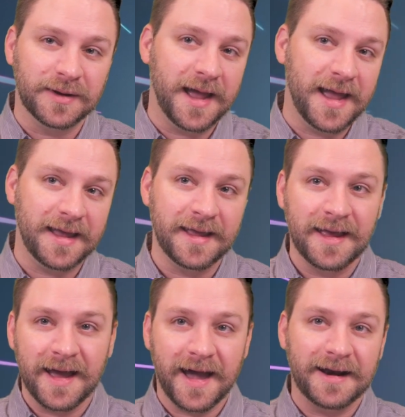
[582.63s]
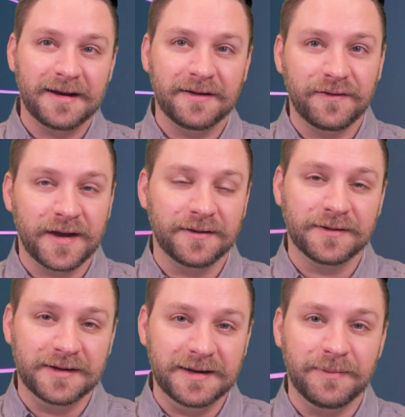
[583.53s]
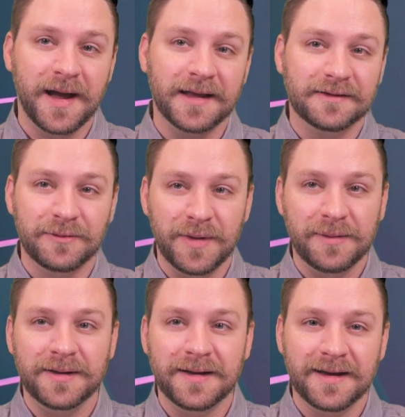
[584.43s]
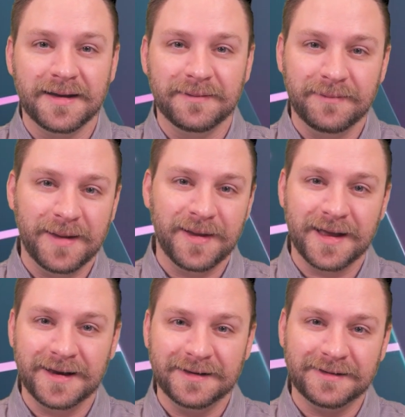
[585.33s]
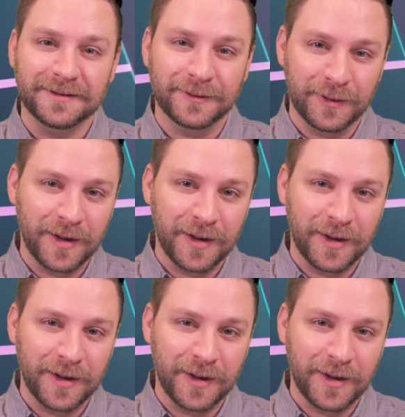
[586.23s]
But hey, I didn't have found DeepMind, so maybe I need to